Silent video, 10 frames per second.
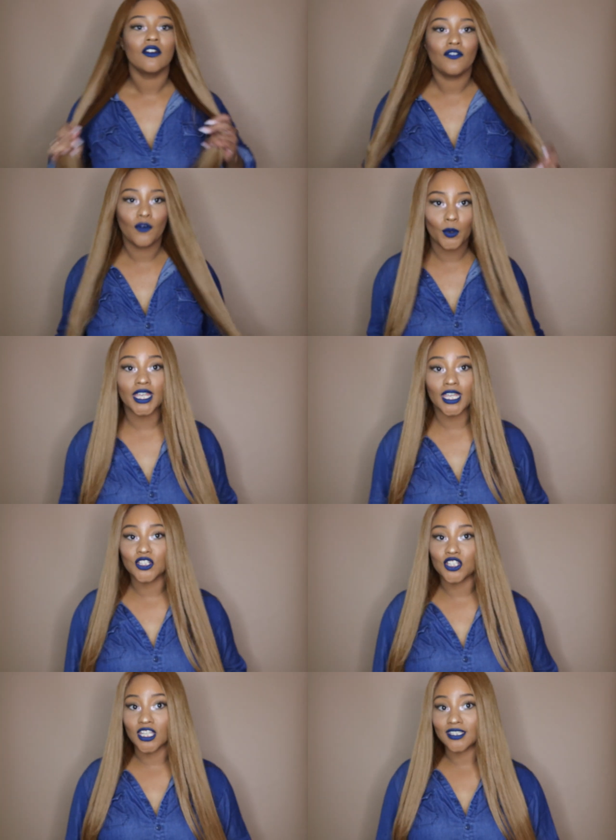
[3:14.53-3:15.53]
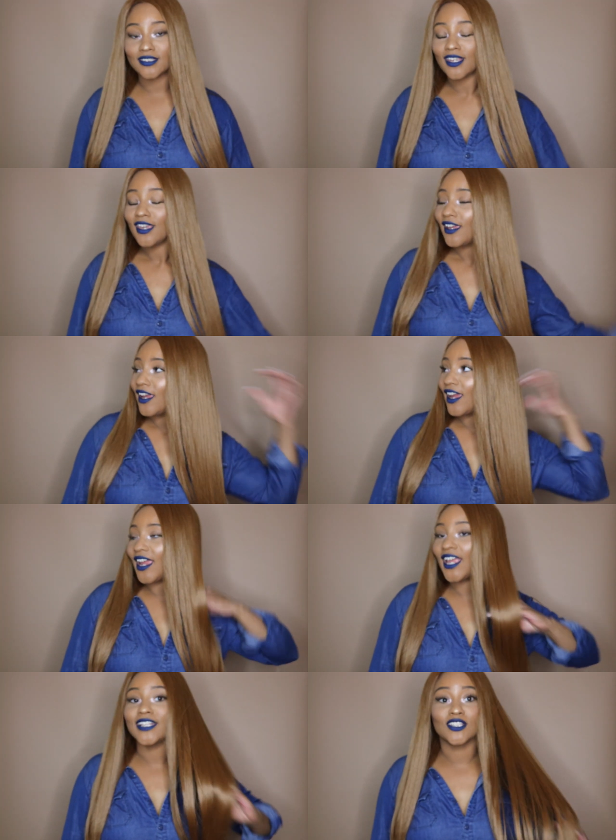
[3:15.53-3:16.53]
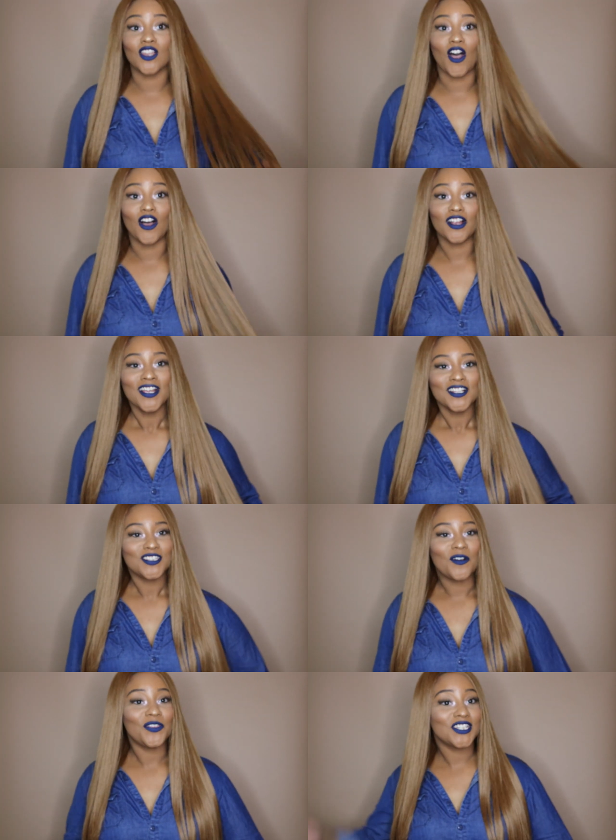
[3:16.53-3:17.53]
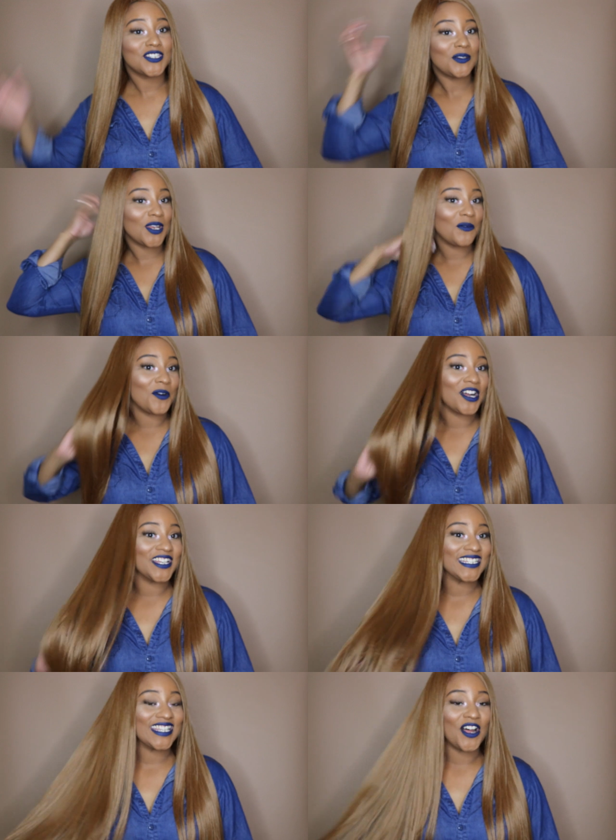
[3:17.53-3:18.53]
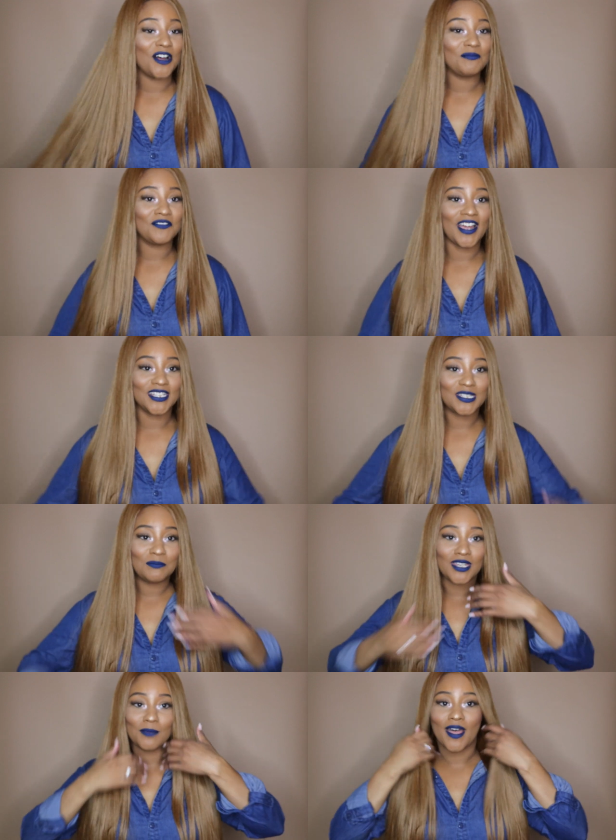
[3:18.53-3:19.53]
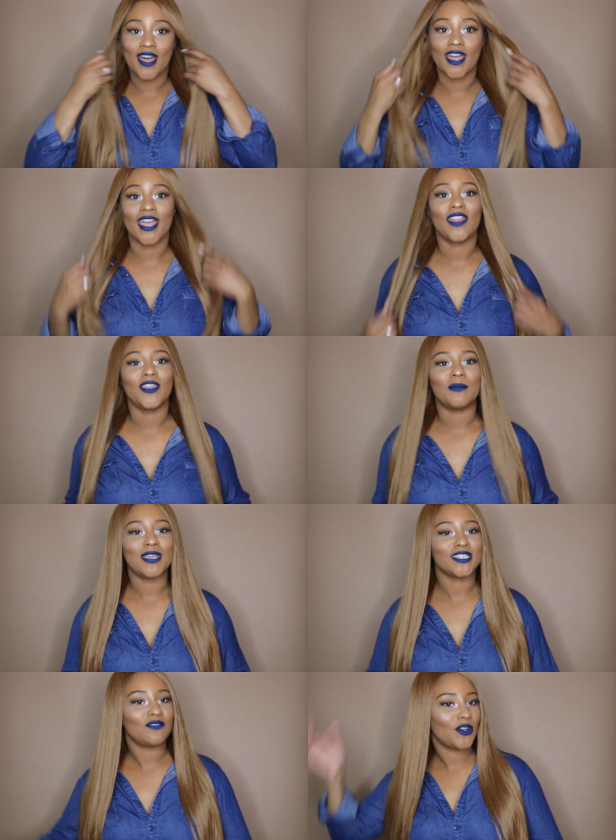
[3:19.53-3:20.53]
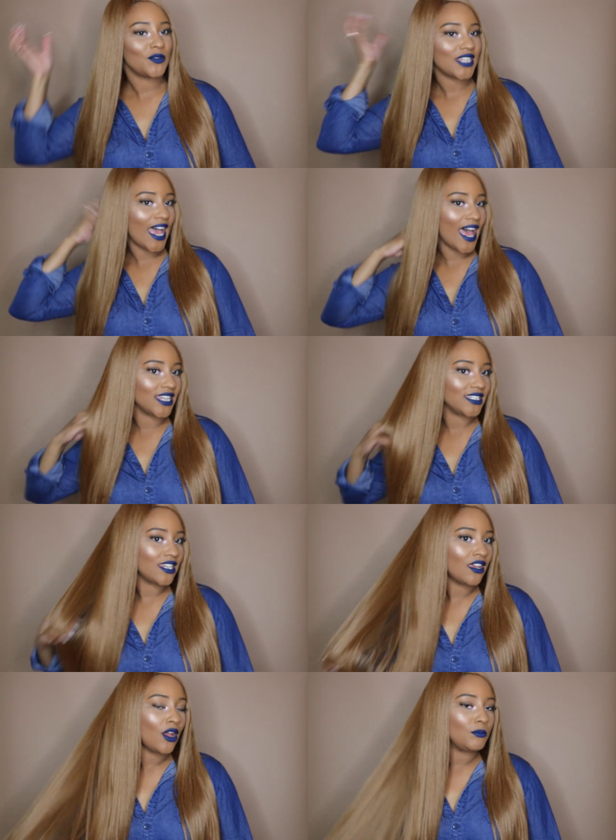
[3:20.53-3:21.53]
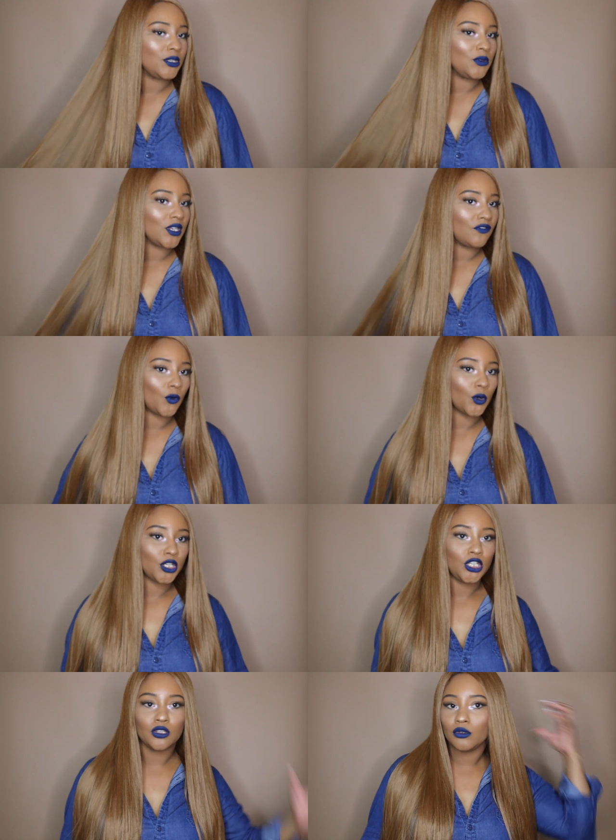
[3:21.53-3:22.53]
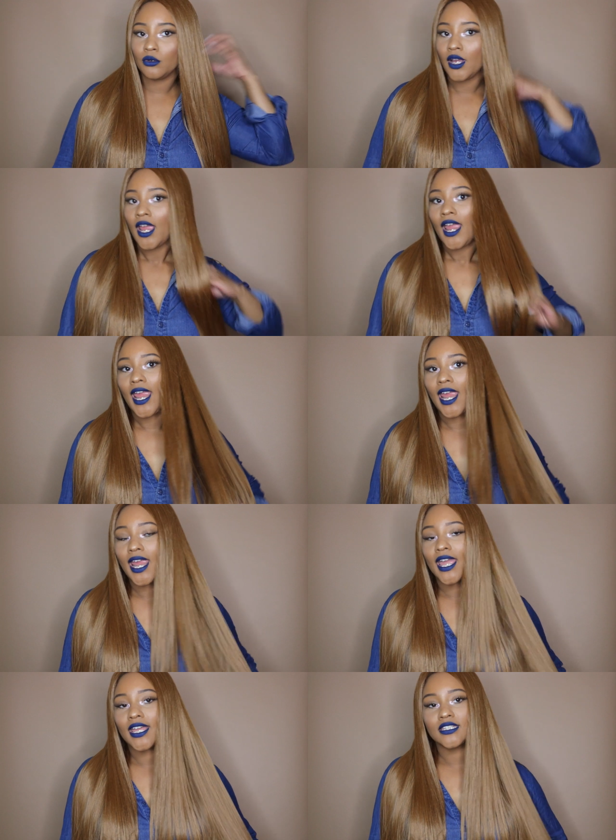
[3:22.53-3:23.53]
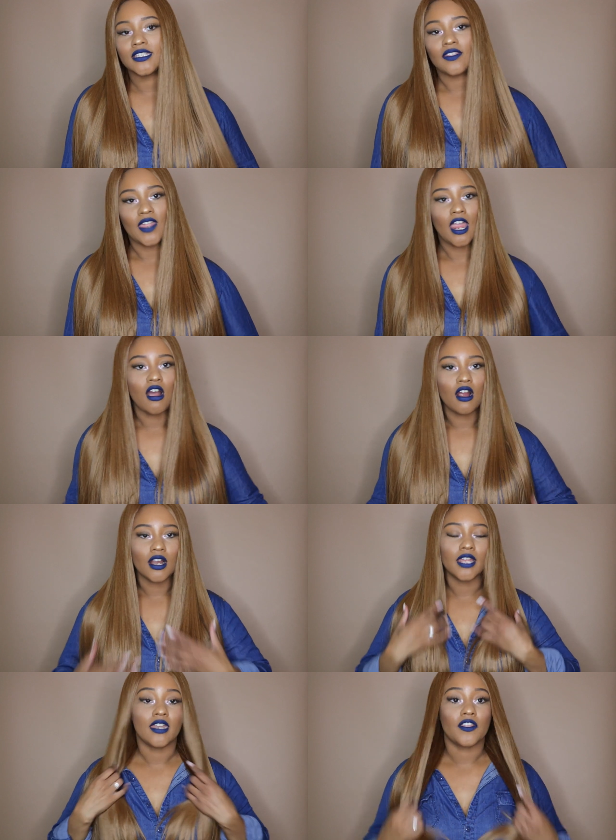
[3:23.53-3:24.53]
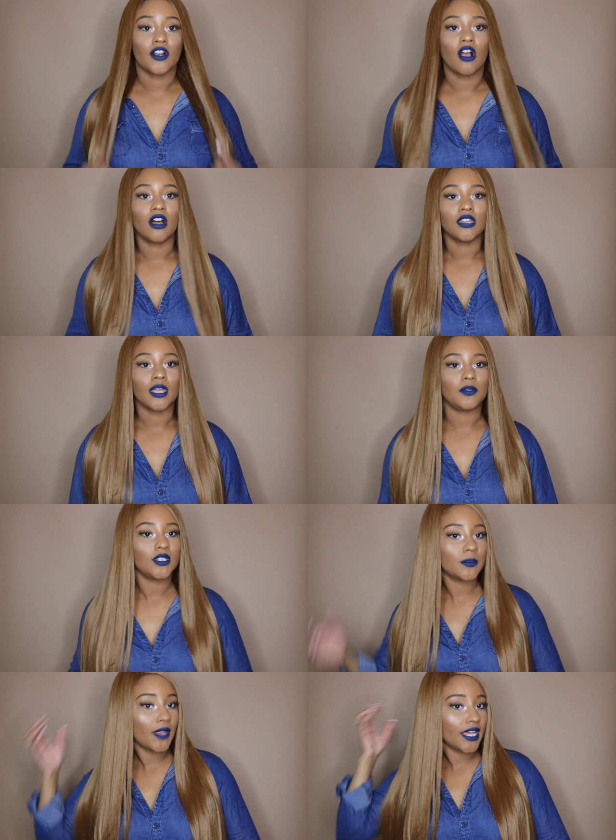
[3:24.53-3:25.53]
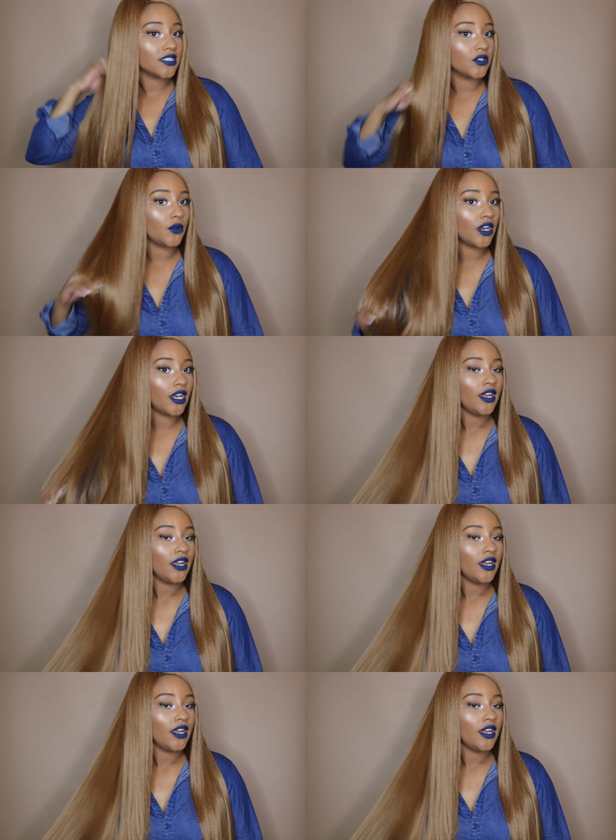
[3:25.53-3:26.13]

40 inches. It's long. So this unit was provided to me by the amazing folks at Beauty For You, and they are another online beauty supply store.